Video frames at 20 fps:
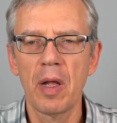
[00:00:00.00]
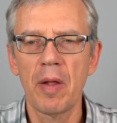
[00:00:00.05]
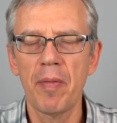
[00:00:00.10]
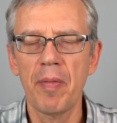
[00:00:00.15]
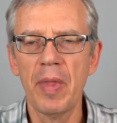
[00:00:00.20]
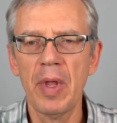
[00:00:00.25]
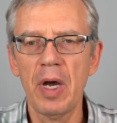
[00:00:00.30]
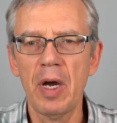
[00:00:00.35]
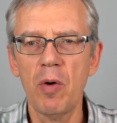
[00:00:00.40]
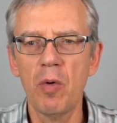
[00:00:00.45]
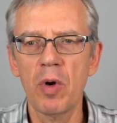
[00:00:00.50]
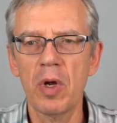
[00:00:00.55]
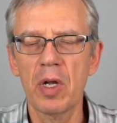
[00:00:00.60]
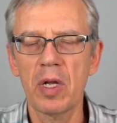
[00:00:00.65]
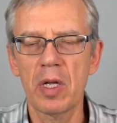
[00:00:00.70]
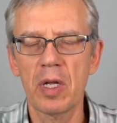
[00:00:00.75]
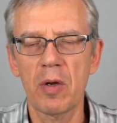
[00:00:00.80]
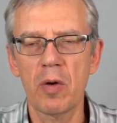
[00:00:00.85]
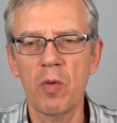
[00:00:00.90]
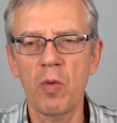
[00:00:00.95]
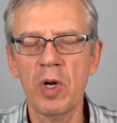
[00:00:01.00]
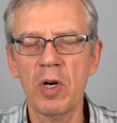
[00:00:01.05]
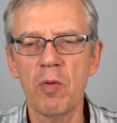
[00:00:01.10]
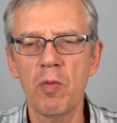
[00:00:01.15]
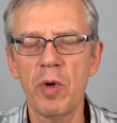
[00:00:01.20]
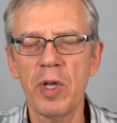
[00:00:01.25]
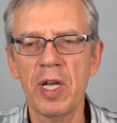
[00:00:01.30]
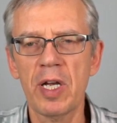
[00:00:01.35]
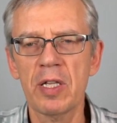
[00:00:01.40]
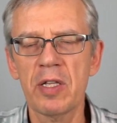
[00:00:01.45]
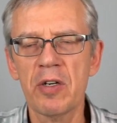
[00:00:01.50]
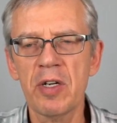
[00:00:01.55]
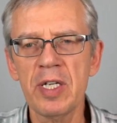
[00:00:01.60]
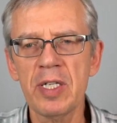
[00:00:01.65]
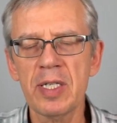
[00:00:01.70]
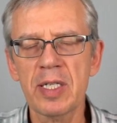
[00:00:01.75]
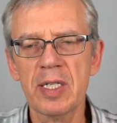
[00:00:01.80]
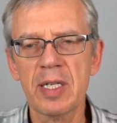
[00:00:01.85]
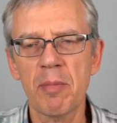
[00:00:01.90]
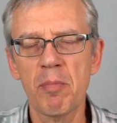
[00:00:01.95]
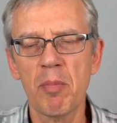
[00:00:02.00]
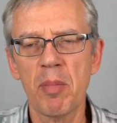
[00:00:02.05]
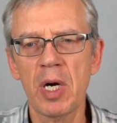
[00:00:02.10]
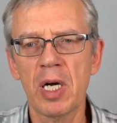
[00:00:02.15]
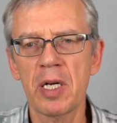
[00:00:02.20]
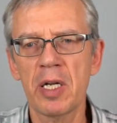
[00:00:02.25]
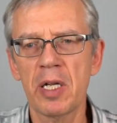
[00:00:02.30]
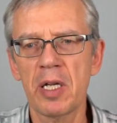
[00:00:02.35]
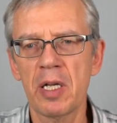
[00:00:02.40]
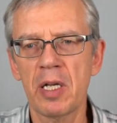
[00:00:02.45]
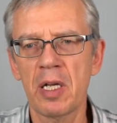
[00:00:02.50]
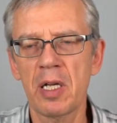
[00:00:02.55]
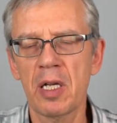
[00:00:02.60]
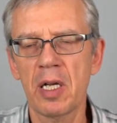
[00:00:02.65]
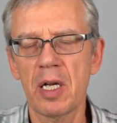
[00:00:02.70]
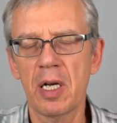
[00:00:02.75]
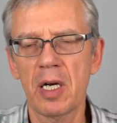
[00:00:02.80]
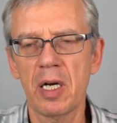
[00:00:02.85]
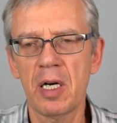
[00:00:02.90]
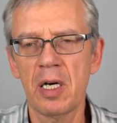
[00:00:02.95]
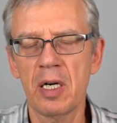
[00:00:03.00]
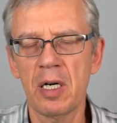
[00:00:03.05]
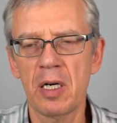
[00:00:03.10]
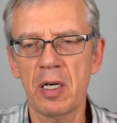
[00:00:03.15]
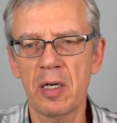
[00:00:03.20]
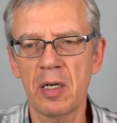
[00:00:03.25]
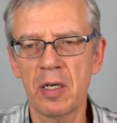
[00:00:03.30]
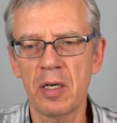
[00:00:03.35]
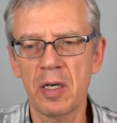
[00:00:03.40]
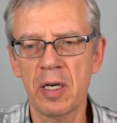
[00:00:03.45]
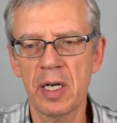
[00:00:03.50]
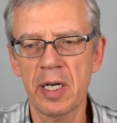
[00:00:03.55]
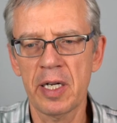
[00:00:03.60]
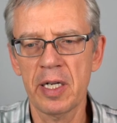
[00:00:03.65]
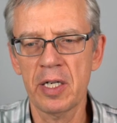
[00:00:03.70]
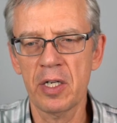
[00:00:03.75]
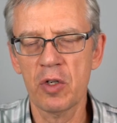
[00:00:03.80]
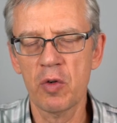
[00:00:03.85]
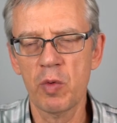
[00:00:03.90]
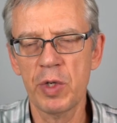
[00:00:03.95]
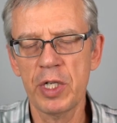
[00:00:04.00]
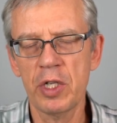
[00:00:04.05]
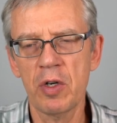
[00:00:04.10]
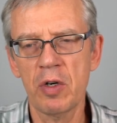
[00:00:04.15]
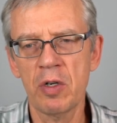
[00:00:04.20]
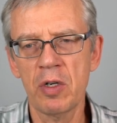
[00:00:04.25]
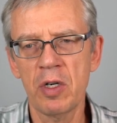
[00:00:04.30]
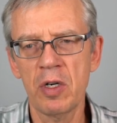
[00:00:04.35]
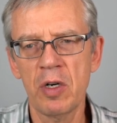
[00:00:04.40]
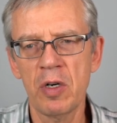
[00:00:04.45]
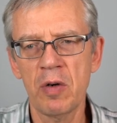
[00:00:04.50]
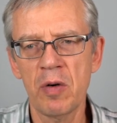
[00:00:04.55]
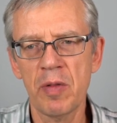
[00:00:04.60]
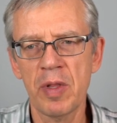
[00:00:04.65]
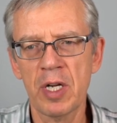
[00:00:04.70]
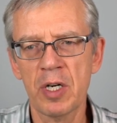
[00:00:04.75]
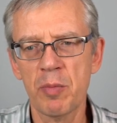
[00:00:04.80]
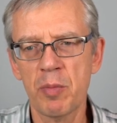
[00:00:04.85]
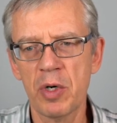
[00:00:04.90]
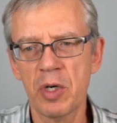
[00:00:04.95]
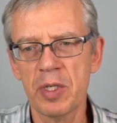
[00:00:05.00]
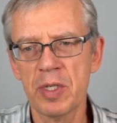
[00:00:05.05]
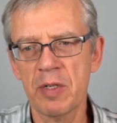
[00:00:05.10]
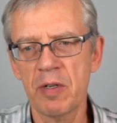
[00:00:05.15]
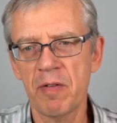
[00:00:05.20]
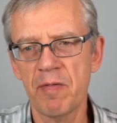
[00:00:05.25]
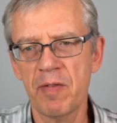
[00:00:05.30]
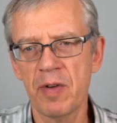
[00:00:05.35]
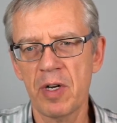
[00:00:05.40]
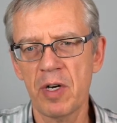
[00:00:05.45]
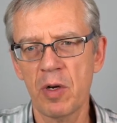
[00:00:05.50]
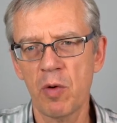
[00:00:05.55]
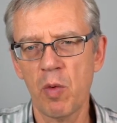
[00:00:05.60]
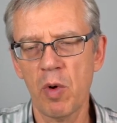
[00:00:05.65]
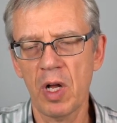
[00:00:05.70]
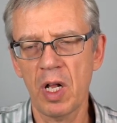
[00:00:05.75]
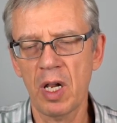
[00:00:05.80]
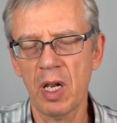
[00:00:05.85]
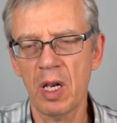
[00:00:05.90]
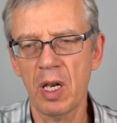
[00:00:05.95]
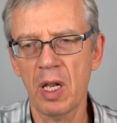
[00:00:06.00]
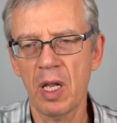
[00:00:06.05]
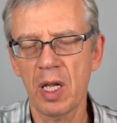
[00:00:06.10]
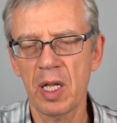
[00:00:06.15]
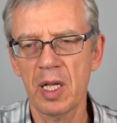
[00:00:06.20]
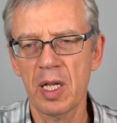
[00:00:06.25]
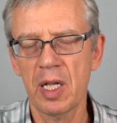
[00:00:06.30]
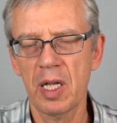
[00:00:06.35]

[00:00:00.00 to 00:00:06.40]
Now, when we address somebody and we don't know that person very well,